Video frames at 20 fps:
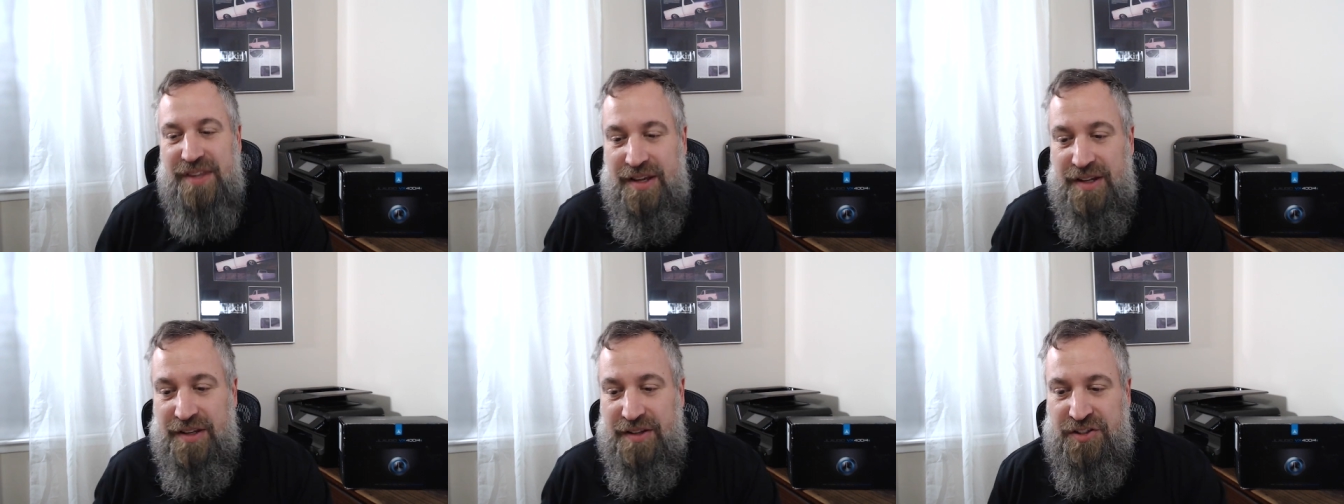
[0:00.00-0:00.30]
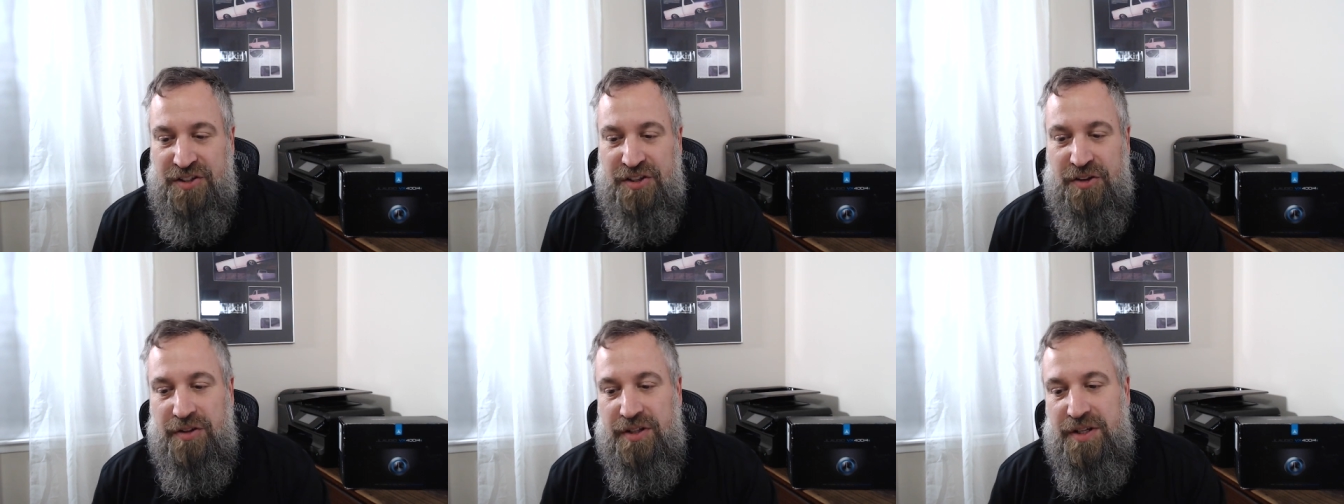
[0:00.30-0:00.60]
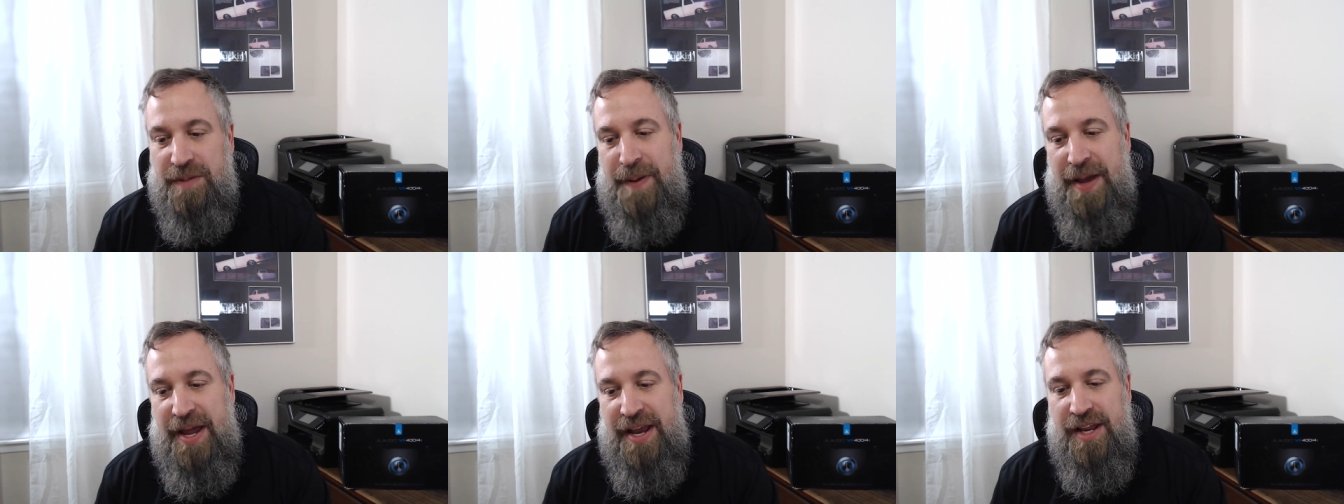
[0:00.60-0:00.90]
So
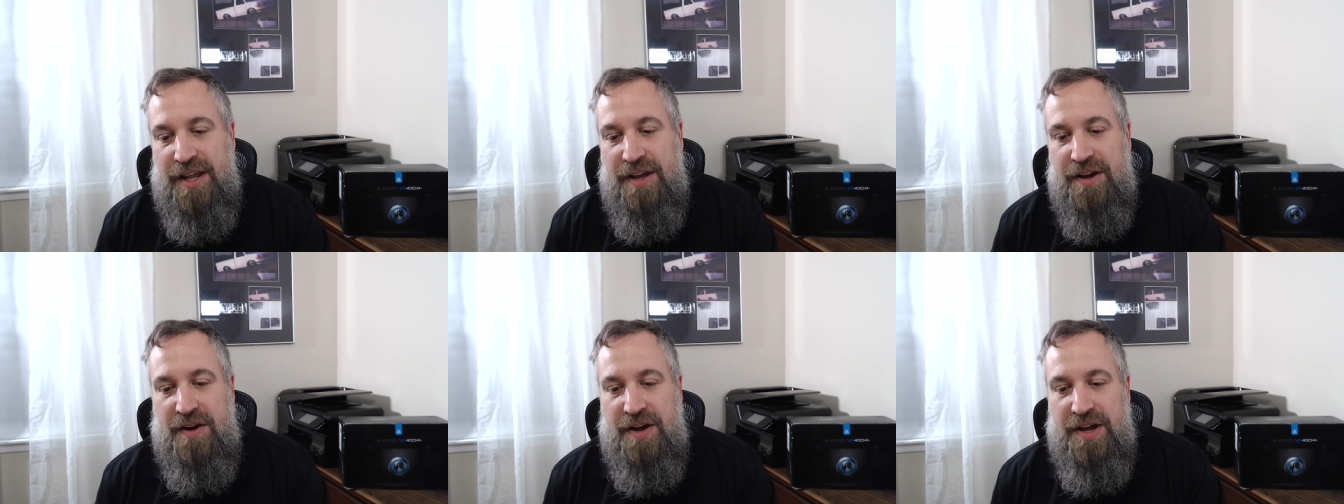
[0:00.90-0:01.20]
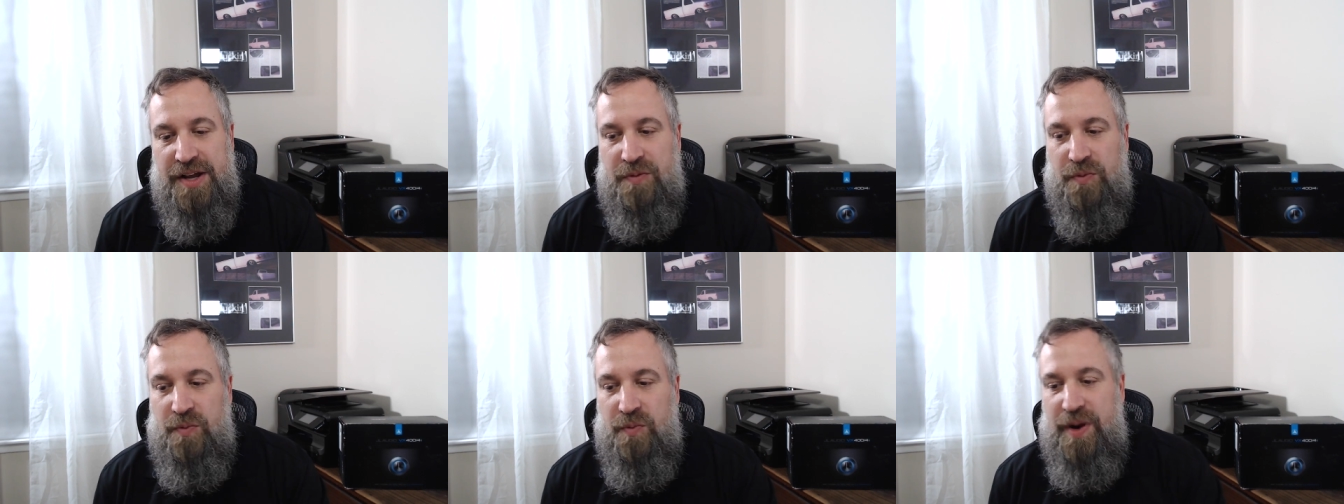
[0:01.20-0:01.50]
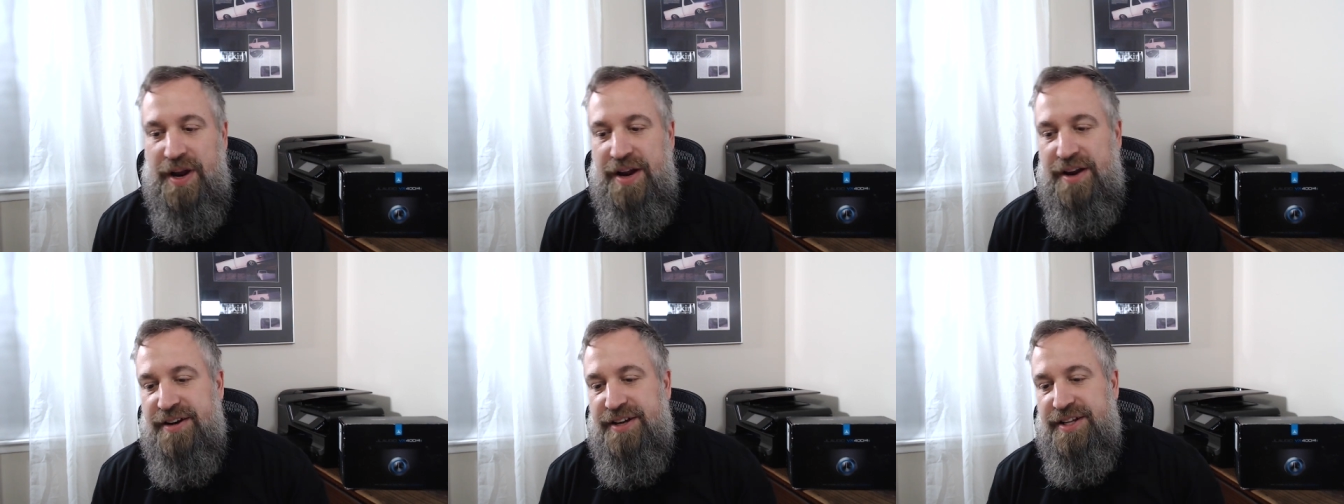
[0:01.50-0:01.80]
depending on
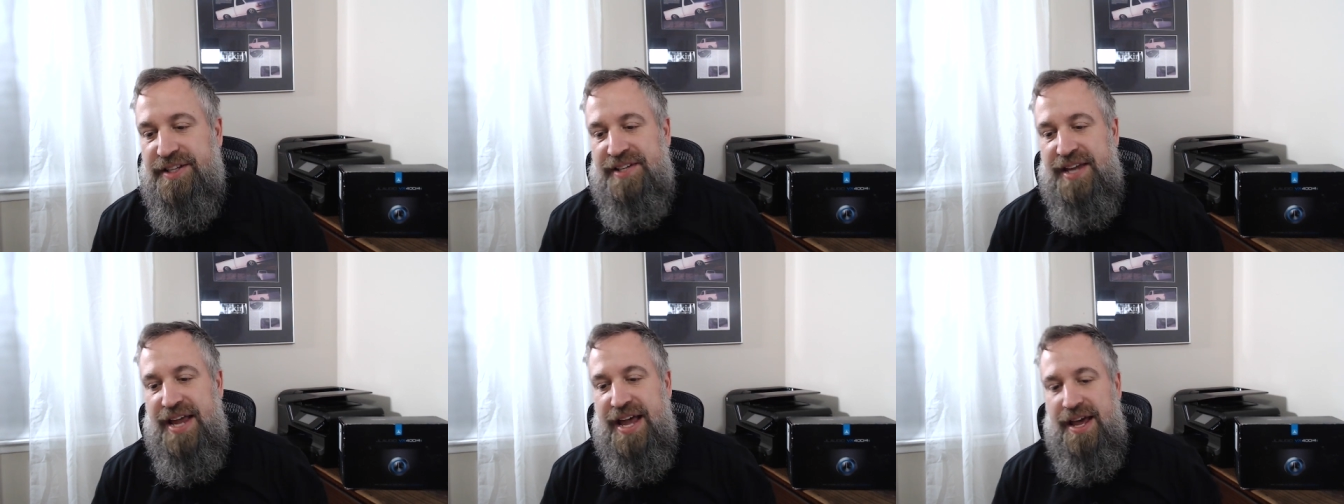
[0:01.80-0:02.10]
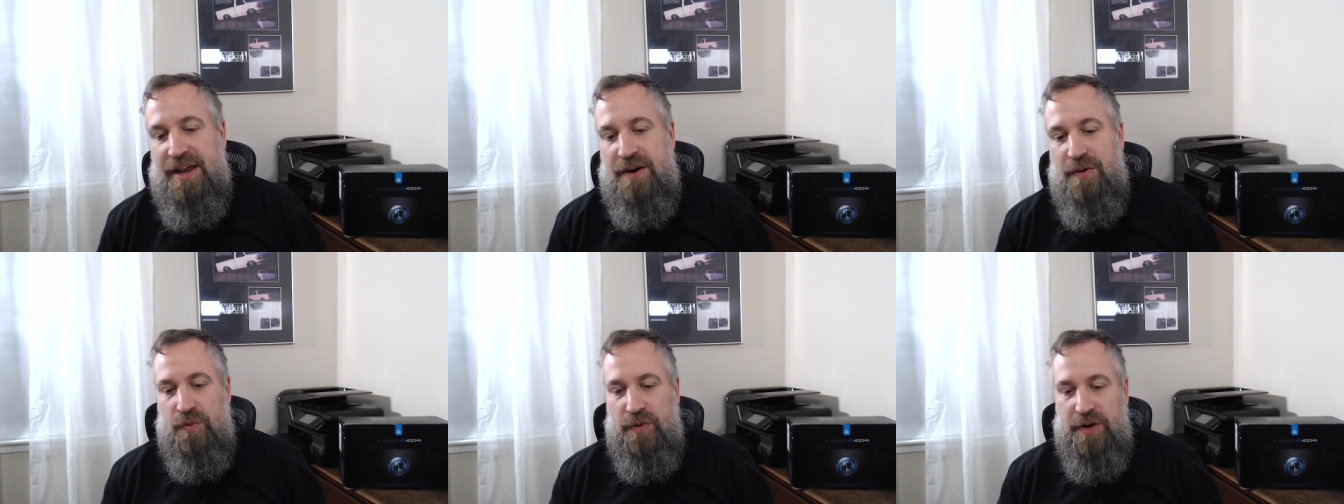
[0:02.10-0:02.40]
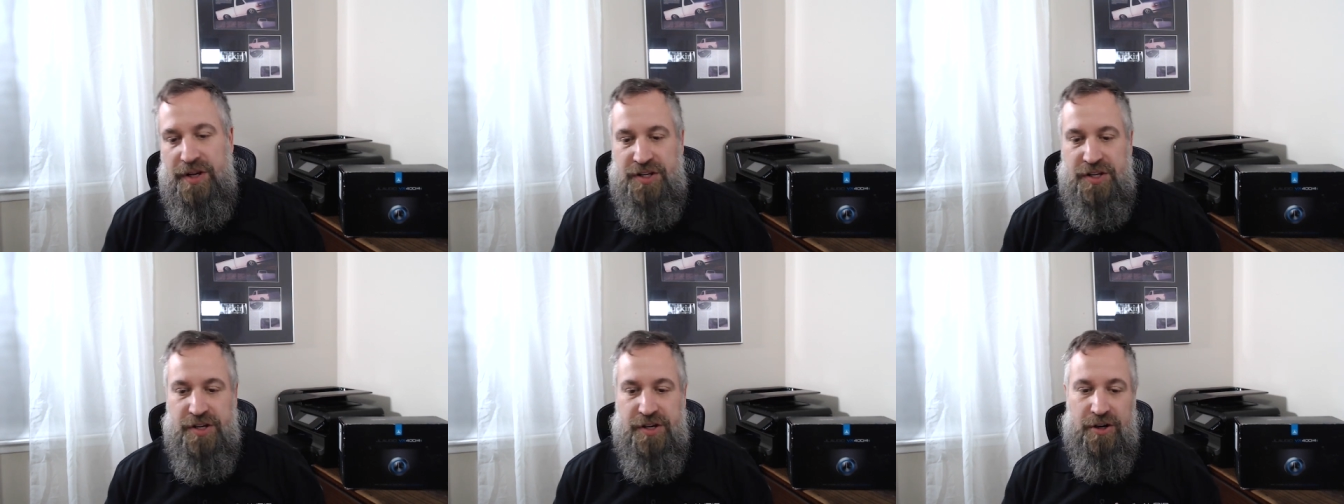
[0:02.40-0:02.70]
where it's at and
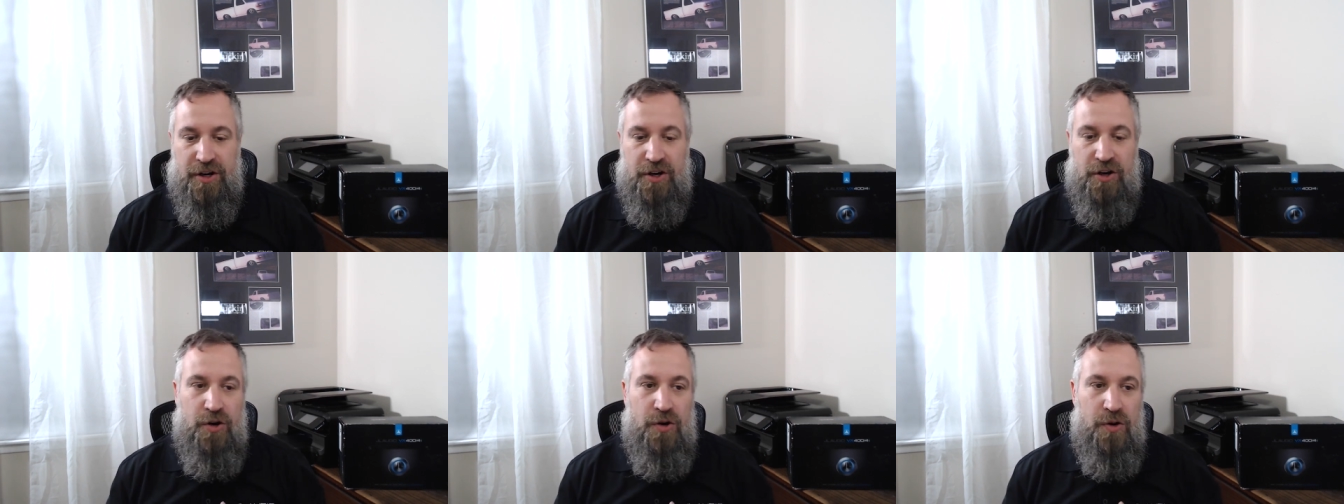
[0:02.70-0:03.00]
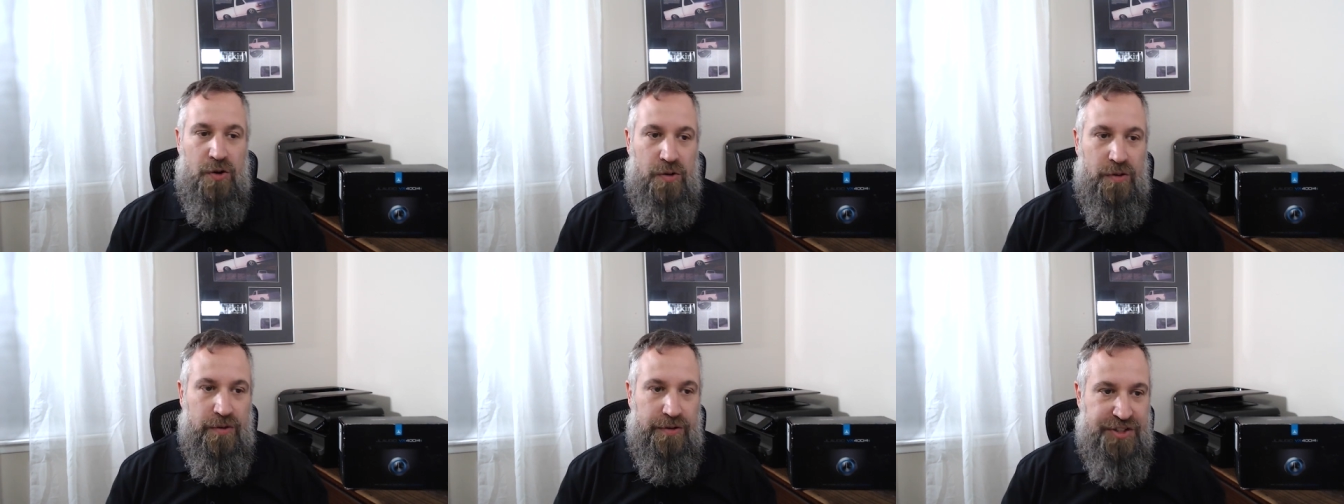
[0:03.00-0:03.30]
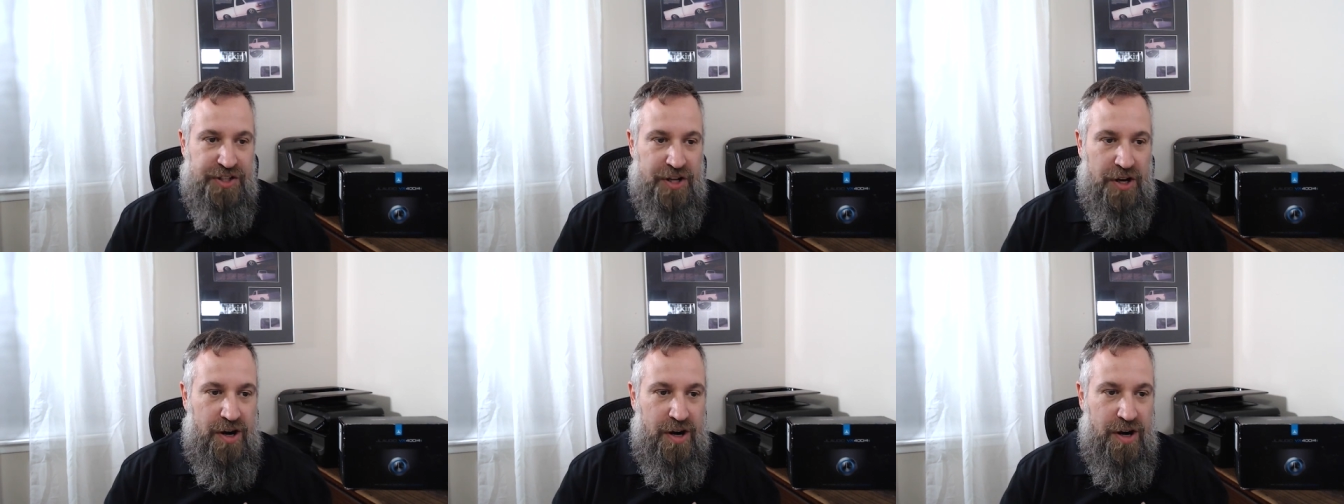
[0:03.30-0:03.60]
what your
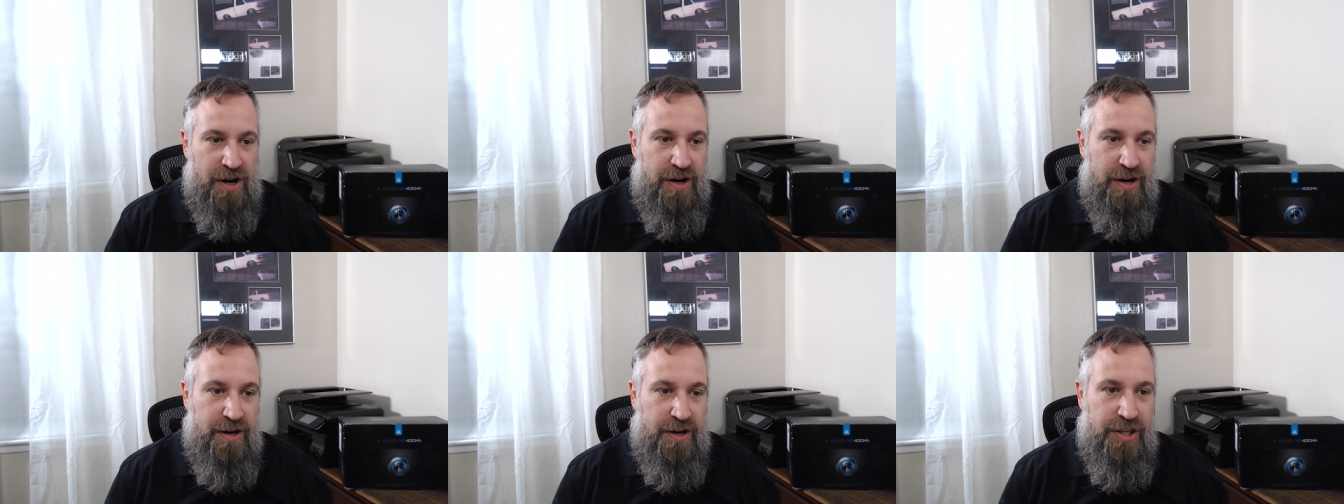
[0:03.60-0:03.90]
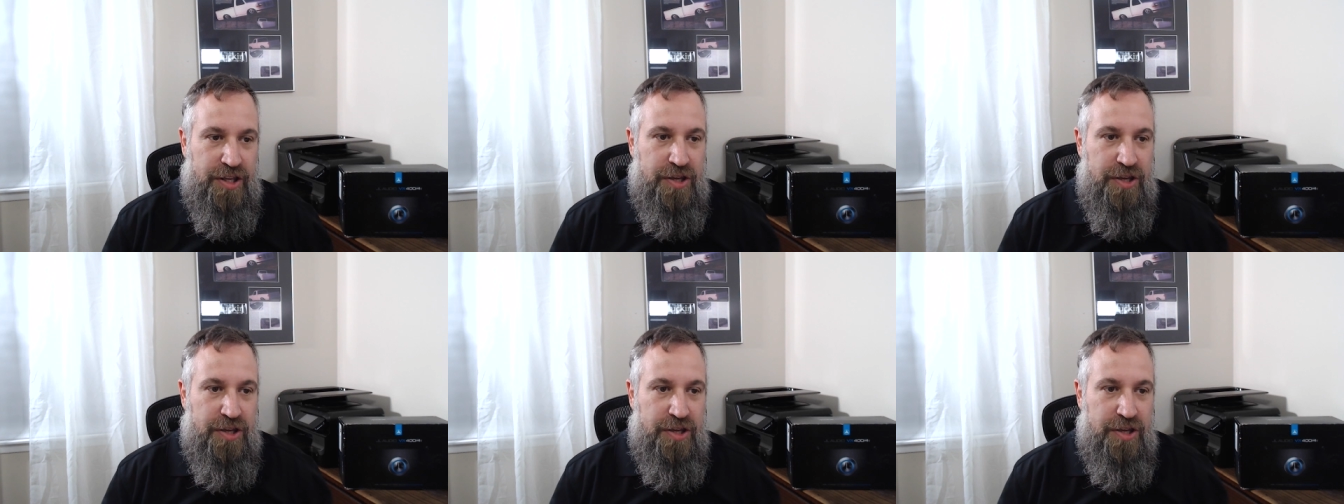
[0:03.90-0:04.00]
goals are,